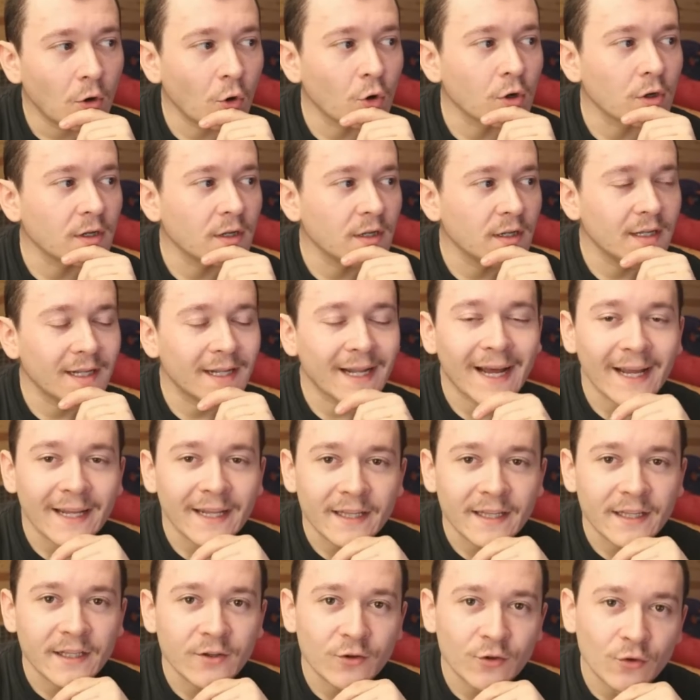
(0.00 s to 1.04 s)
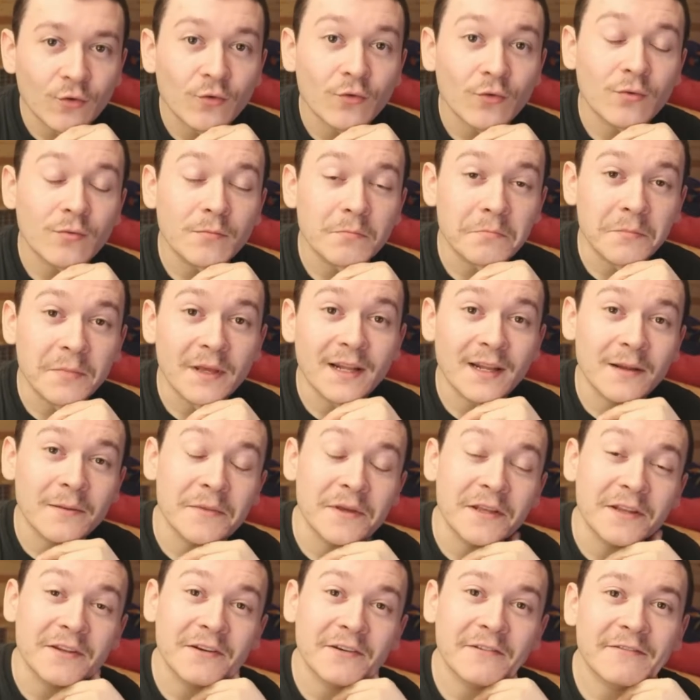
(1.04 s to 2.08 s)
on
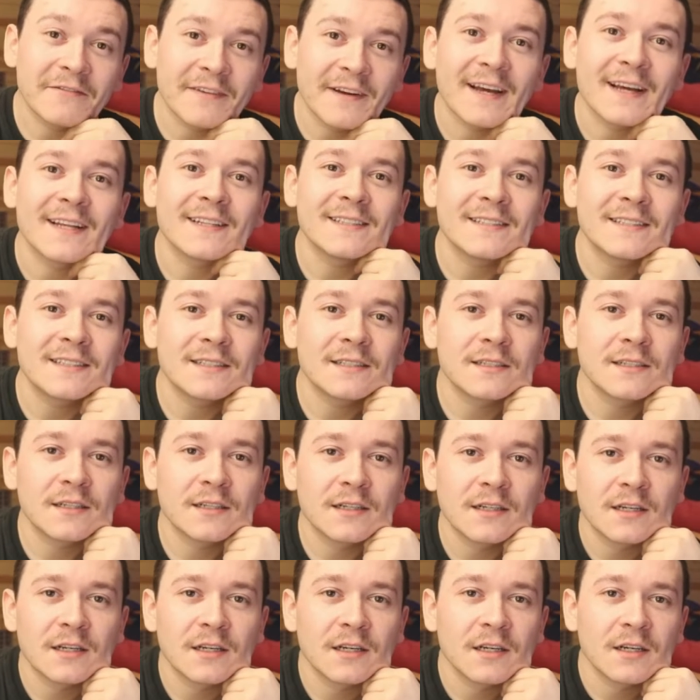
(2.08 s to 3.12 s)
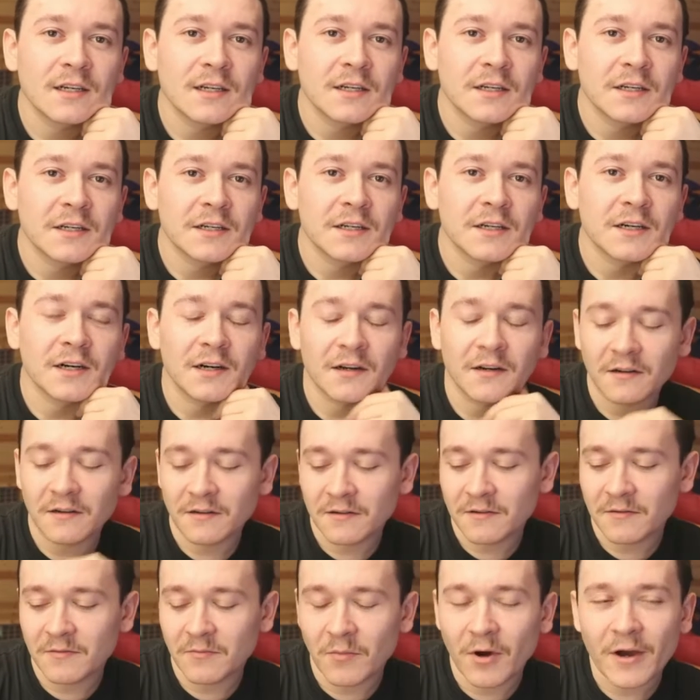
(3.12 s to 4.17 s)
92mm fans.
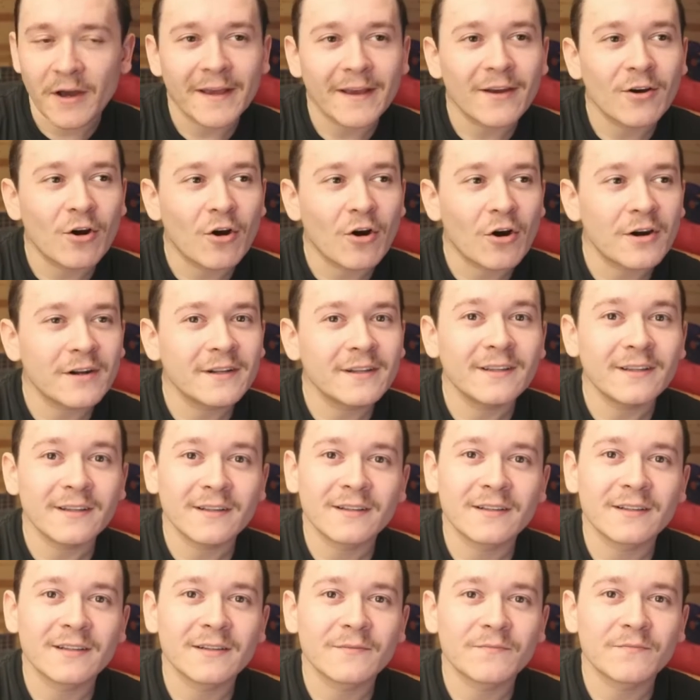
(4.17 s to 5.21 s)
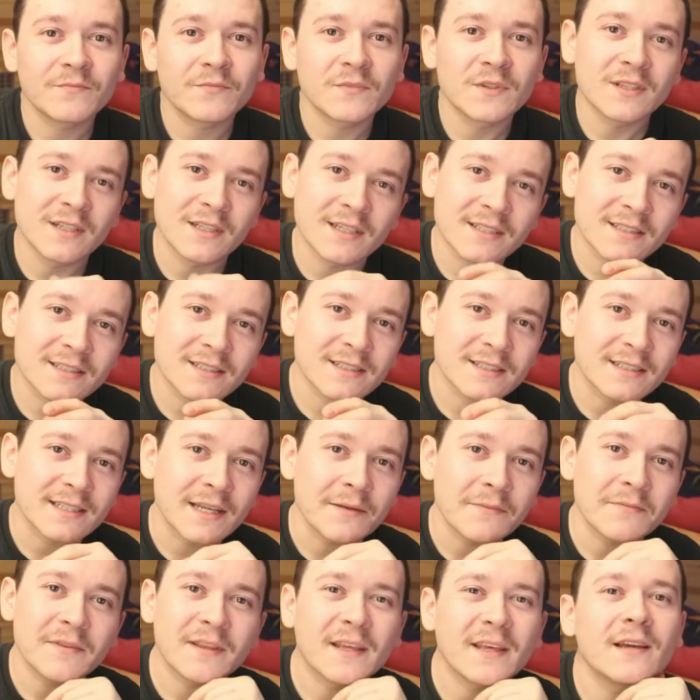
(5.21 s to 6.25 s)
My card does the
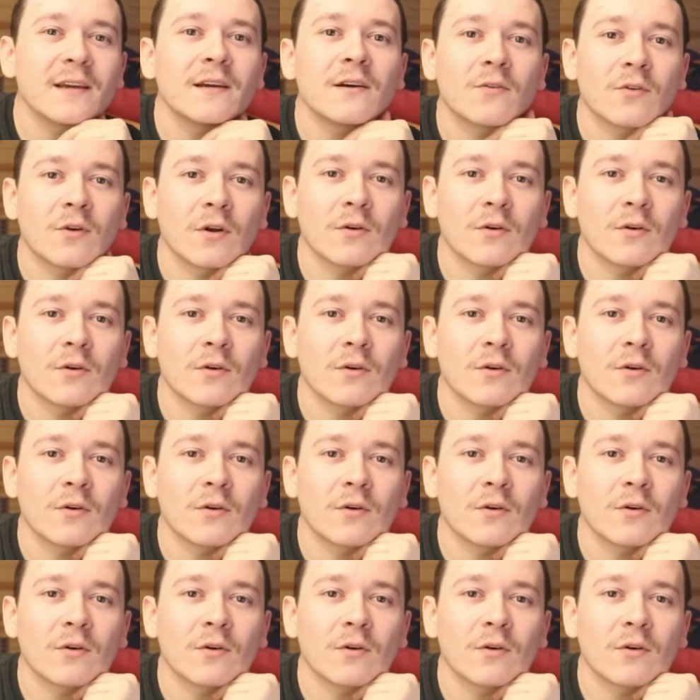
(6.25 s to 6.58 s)
same thing,